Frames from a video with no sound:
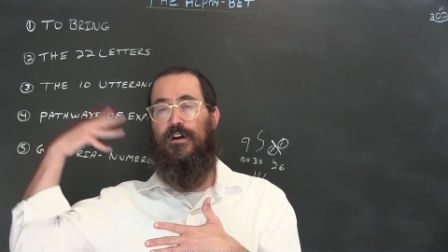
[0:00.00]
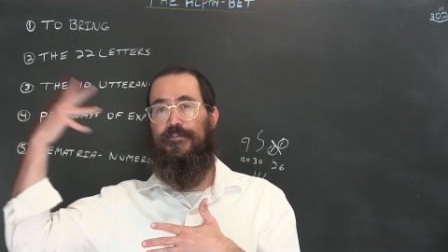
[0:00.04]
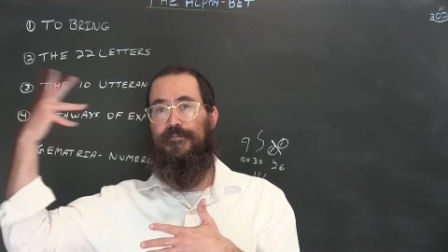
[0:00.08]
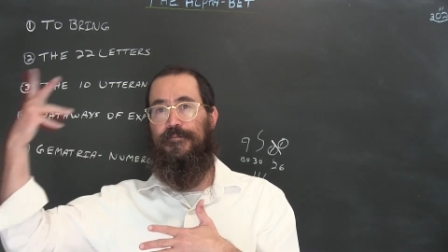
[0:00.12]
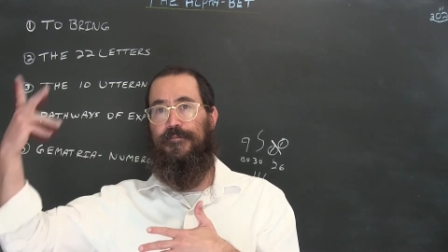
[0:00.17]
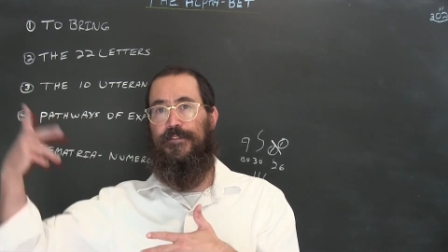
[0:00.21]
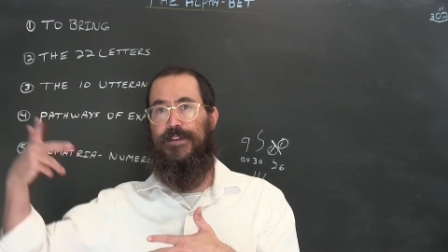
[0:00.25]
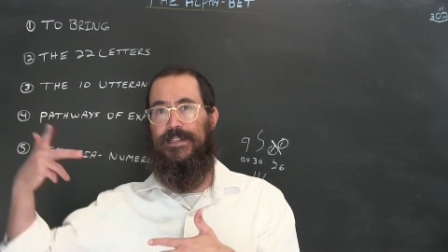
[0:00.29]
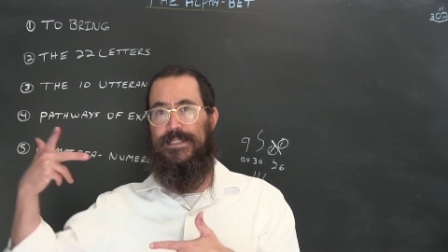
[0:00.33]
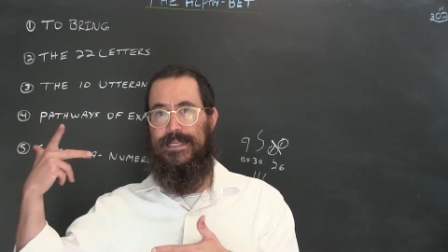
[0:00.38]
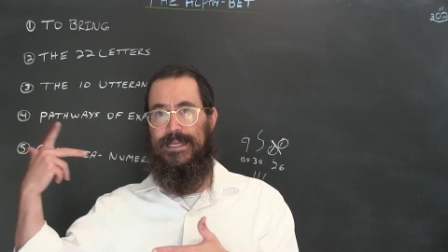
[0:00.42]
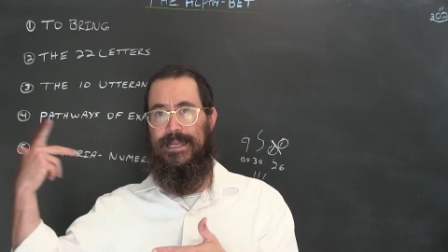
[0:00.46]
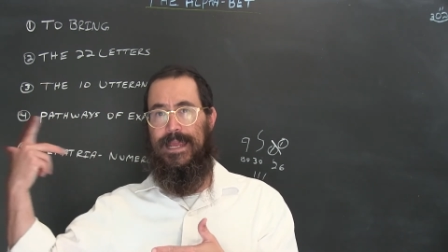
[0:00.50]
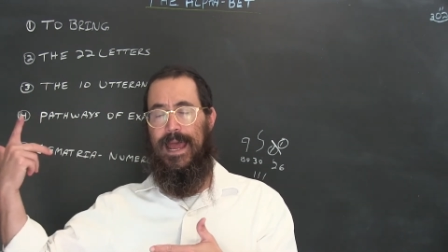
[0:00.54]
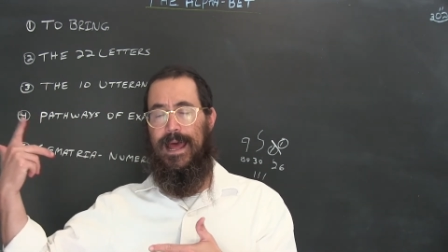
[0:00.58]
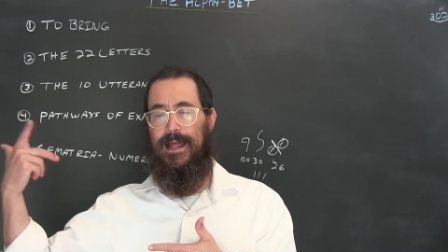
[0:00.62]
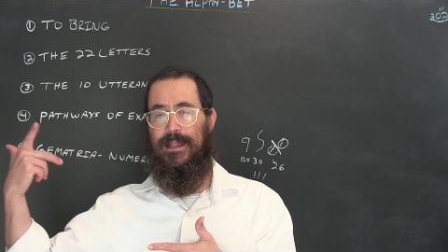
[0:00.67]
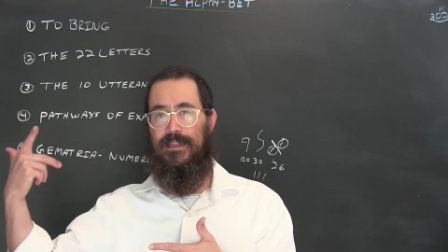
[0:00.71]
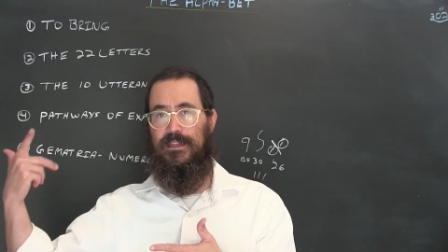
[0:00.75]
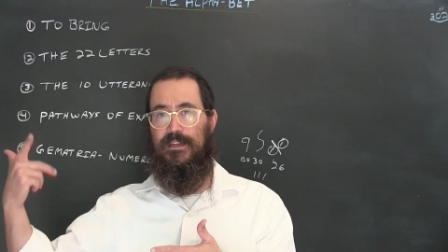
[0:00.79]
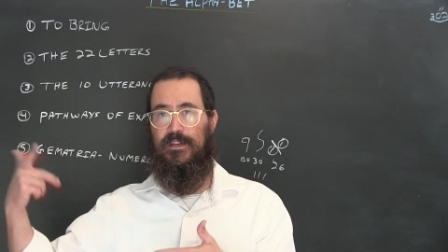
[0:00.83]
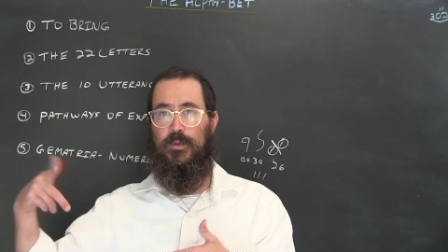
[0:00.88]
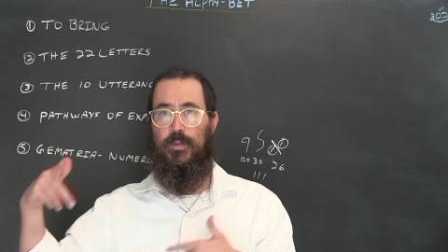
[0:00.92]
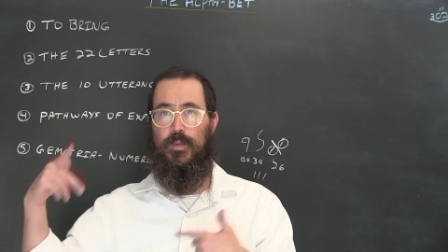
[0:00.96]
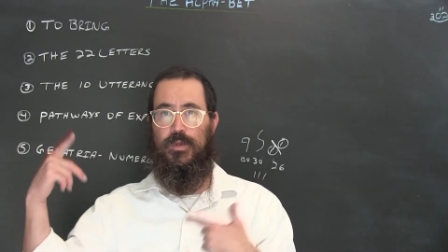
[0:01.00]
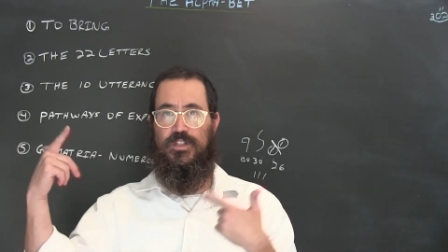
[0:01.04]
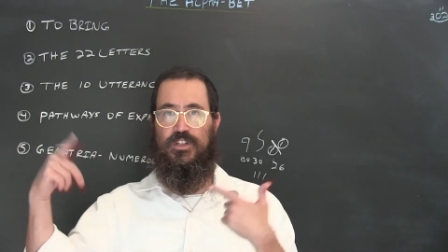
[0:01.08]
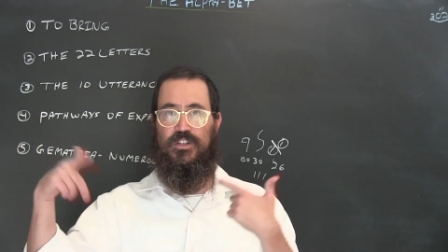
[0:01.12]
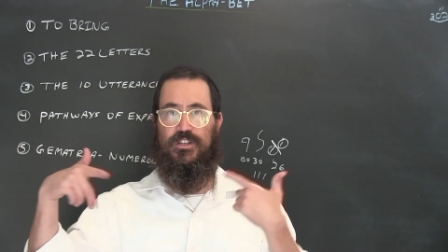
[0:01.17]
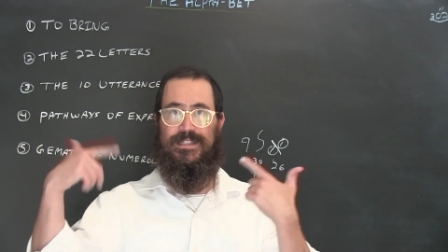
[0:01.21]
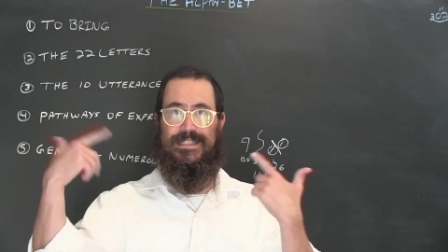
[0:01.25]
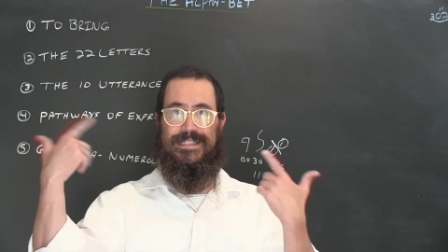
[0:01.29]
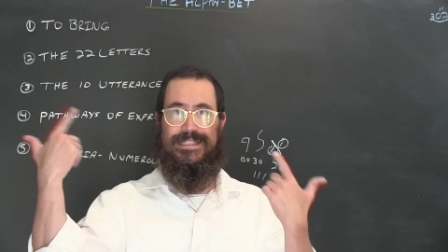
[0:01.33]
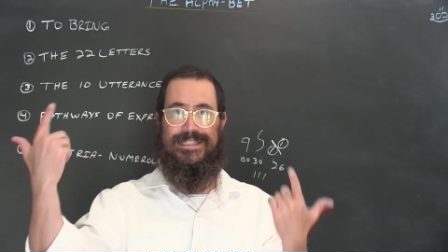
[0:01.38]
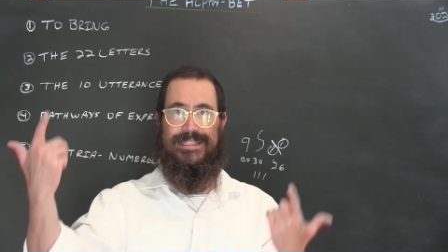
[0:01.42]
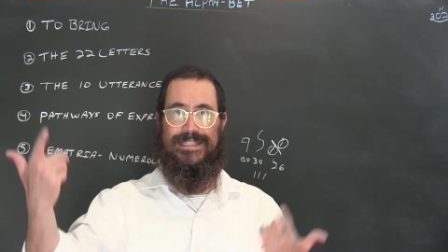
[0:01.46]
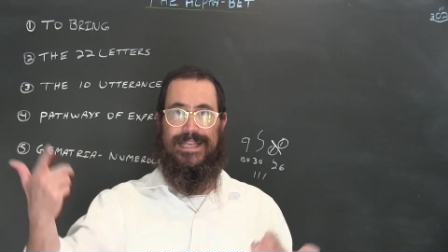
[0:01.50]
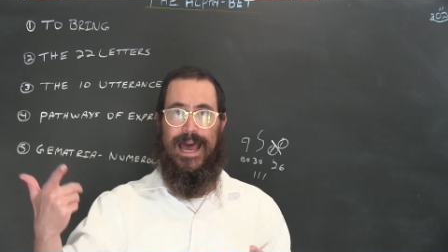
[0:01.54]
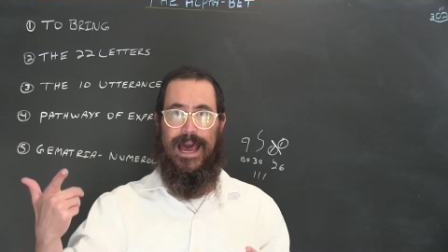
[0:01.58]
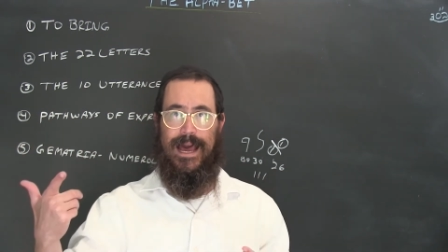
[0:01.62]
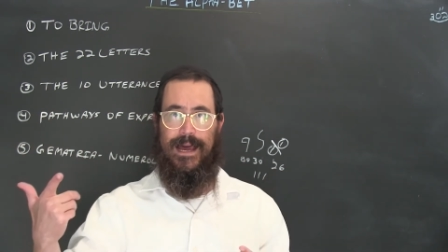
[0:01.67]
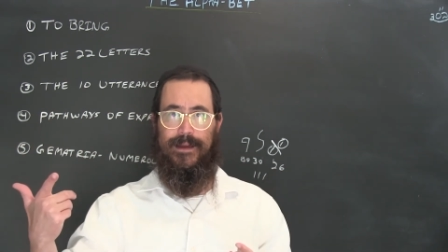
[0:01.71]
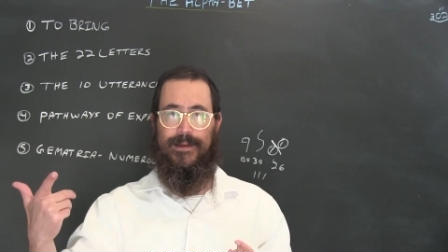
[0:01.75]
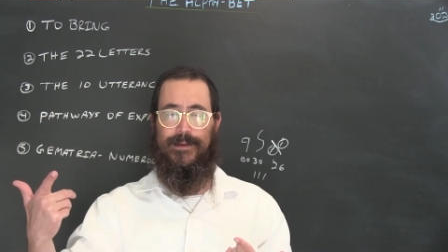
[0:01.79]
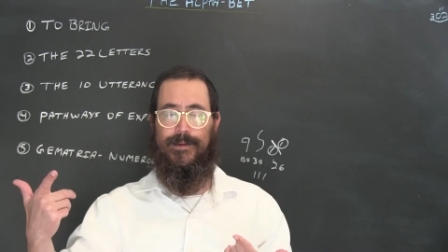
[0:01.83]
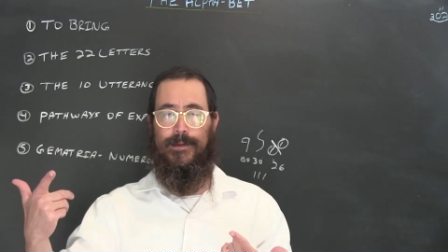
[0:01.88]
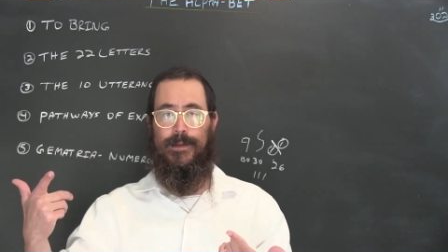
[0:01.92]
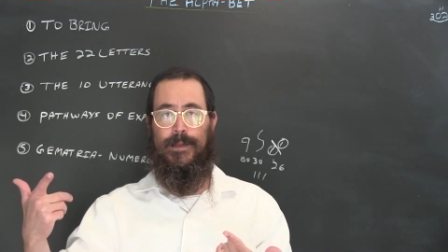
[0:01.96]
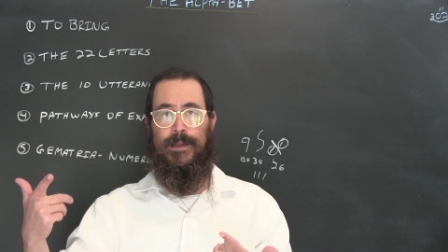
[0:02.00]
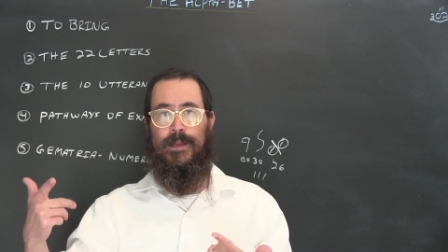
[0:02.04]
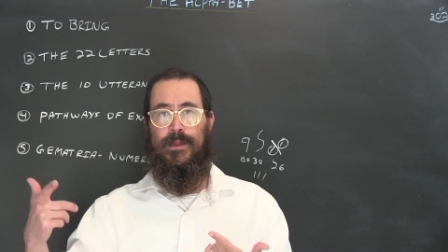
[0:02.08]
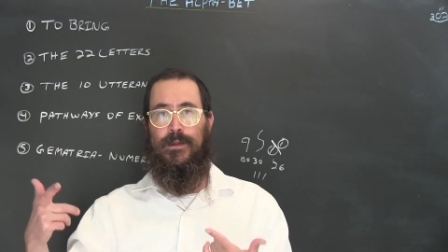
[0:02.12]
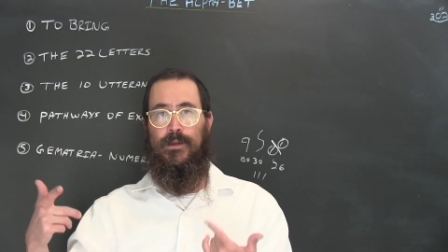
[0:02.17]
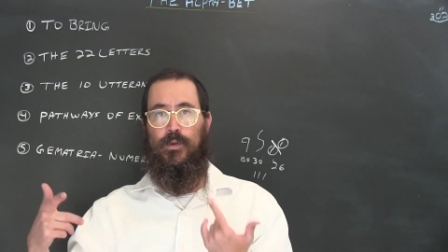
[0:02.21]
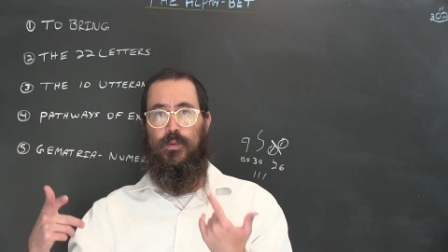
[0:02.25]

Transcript: of physicality, which is sag,